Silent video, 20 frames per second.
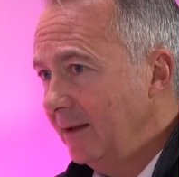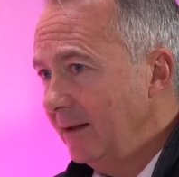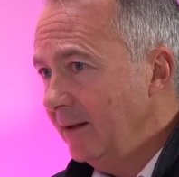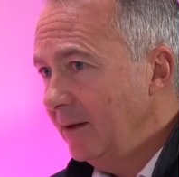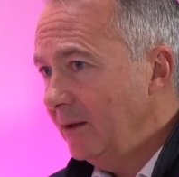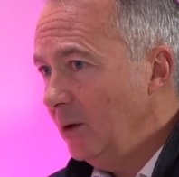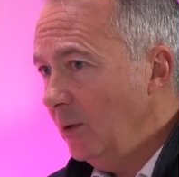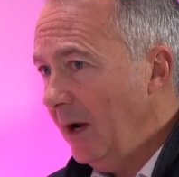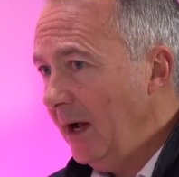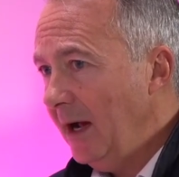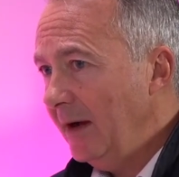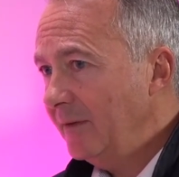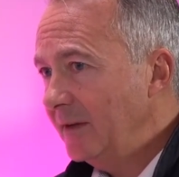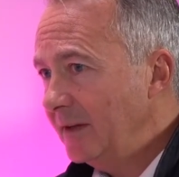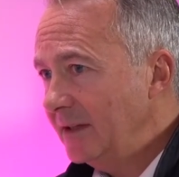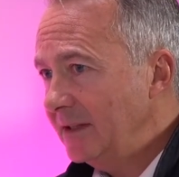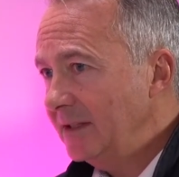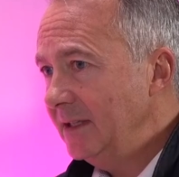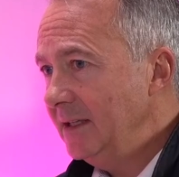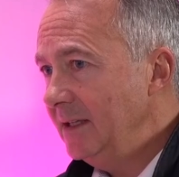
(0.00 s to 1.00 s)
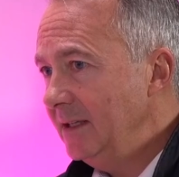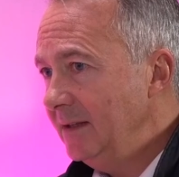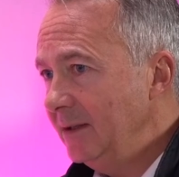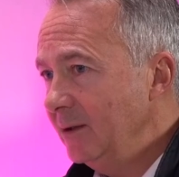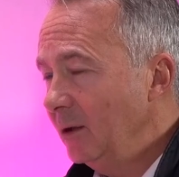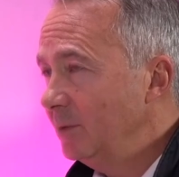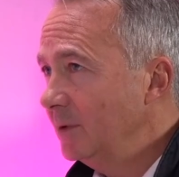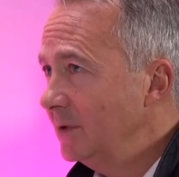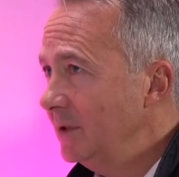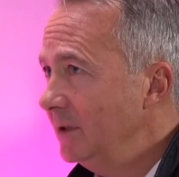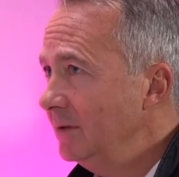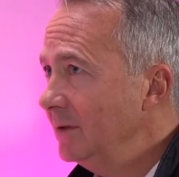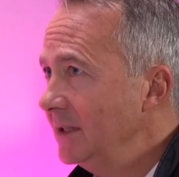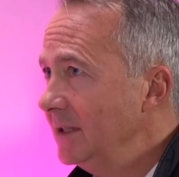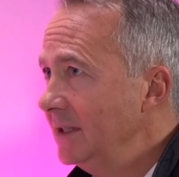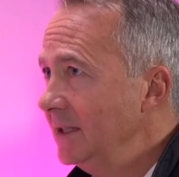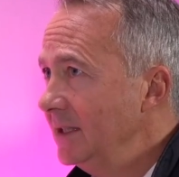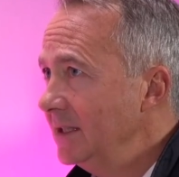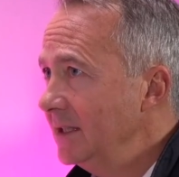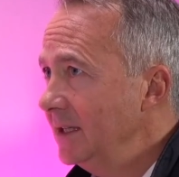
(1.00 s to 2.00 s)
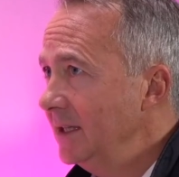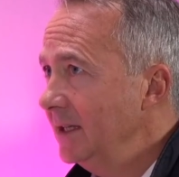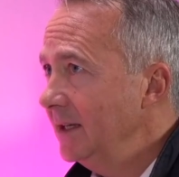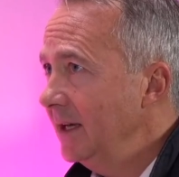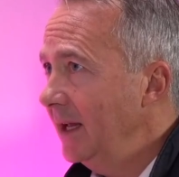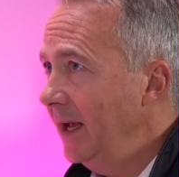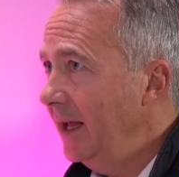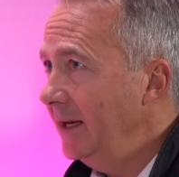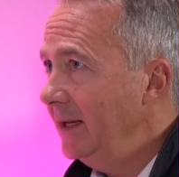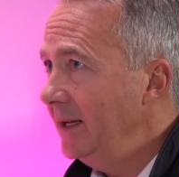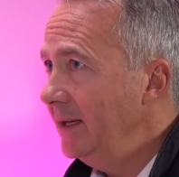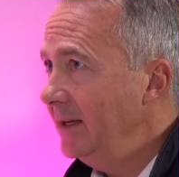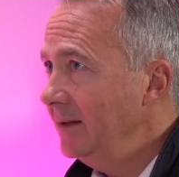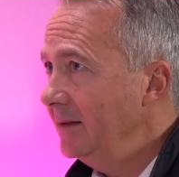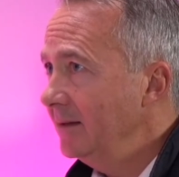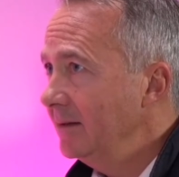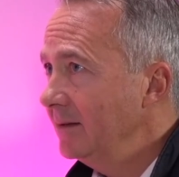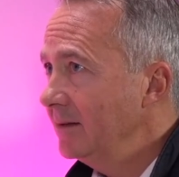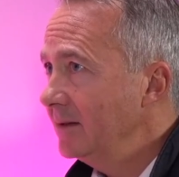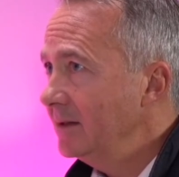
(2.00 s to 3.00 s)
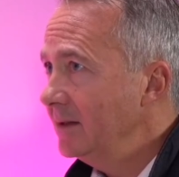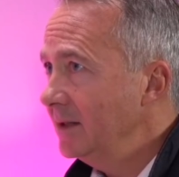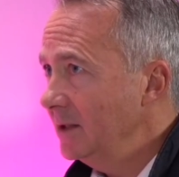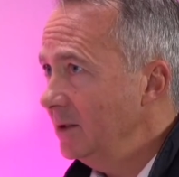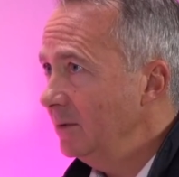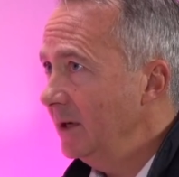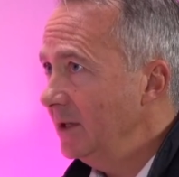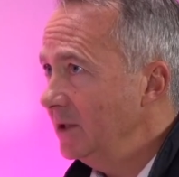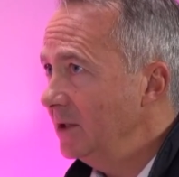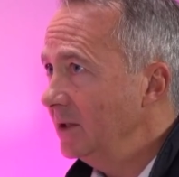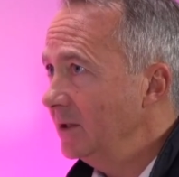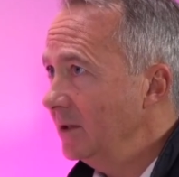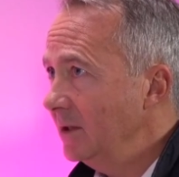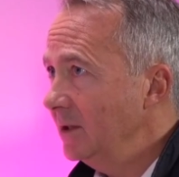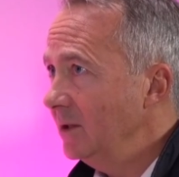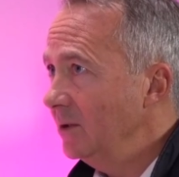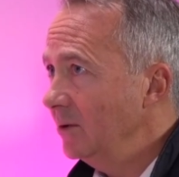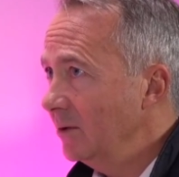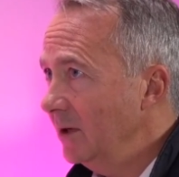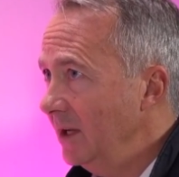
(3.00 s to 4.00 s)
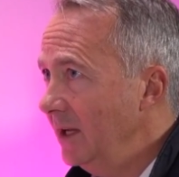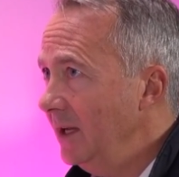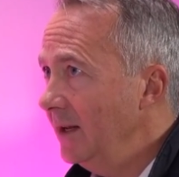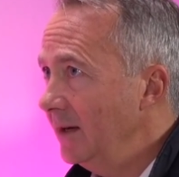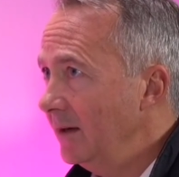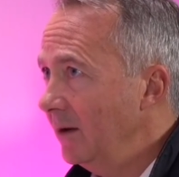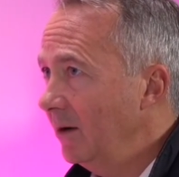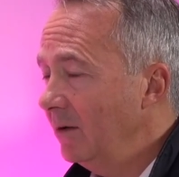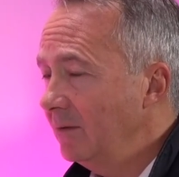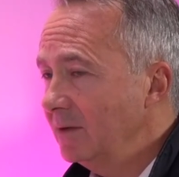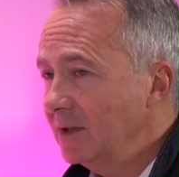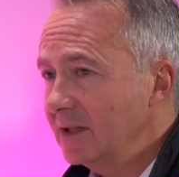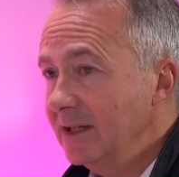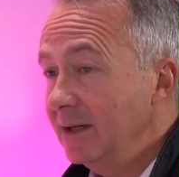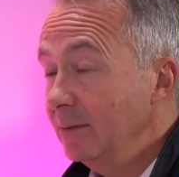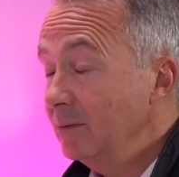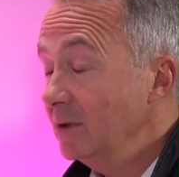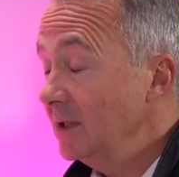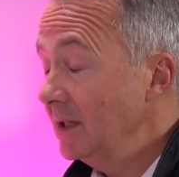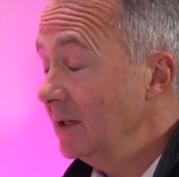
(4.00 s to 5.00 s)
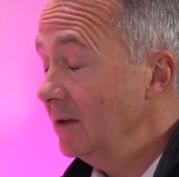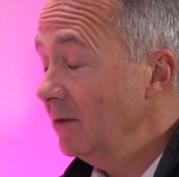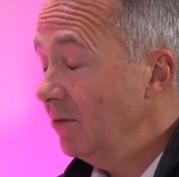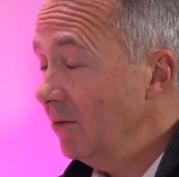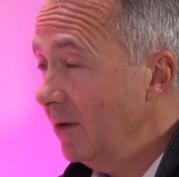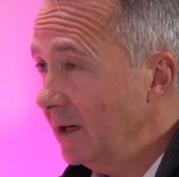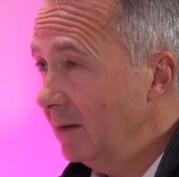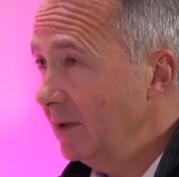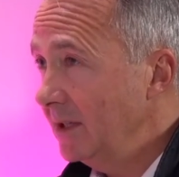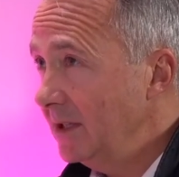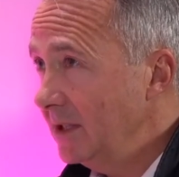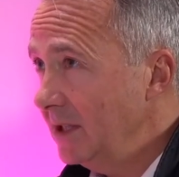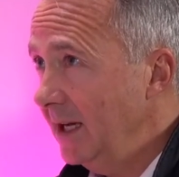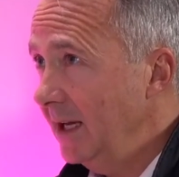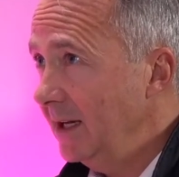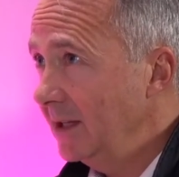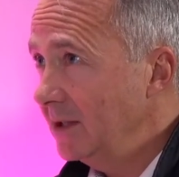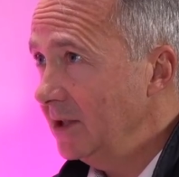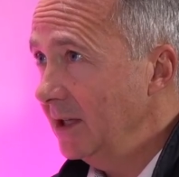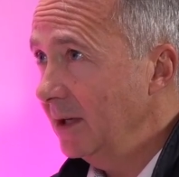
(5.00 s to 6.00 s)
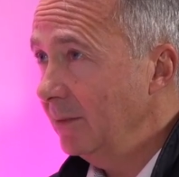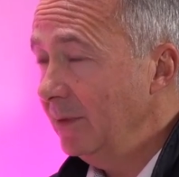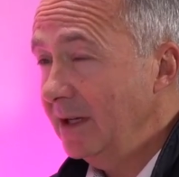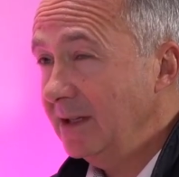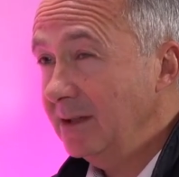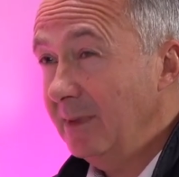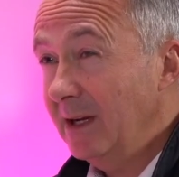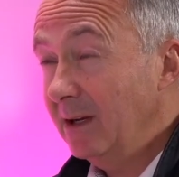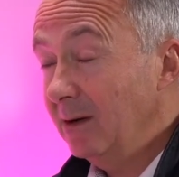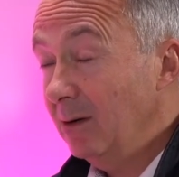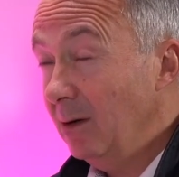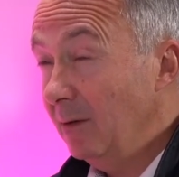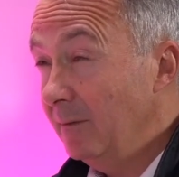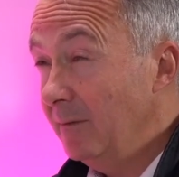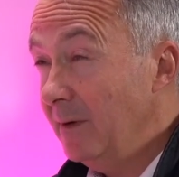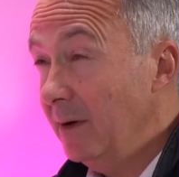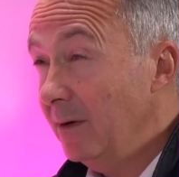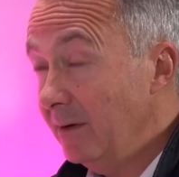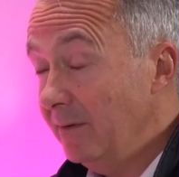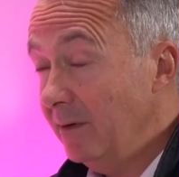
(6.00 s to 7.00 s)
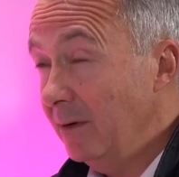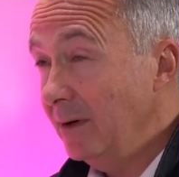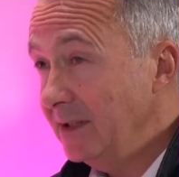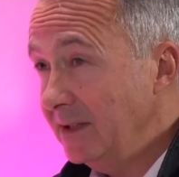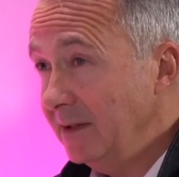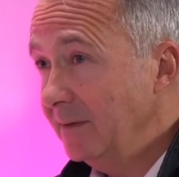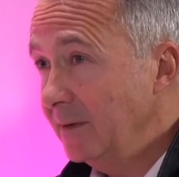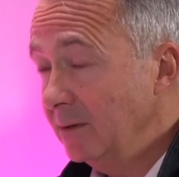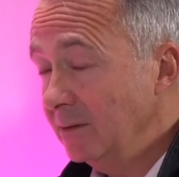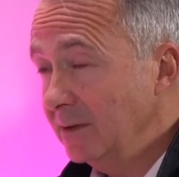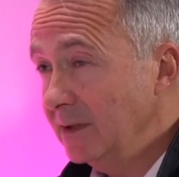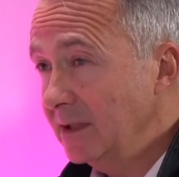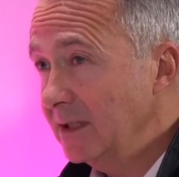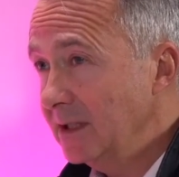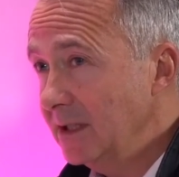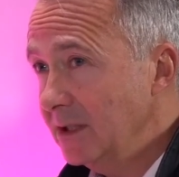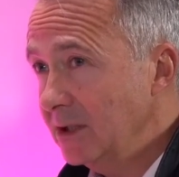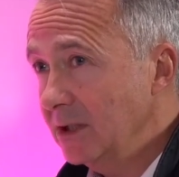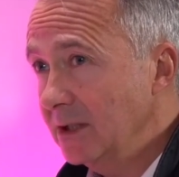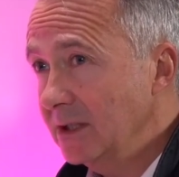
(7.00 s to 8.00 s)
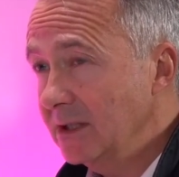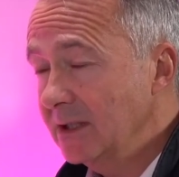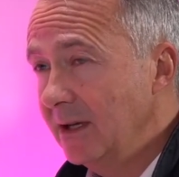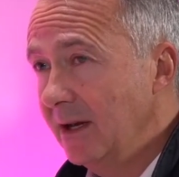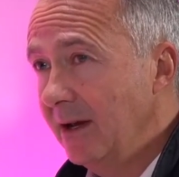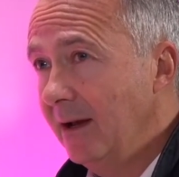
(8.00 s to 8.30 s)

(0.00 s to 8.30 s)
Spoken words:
you have to see the opportunities in any situation that you're in. Obviously, it was incredibly challenging. We had to make a lot of very, very difficult decisions.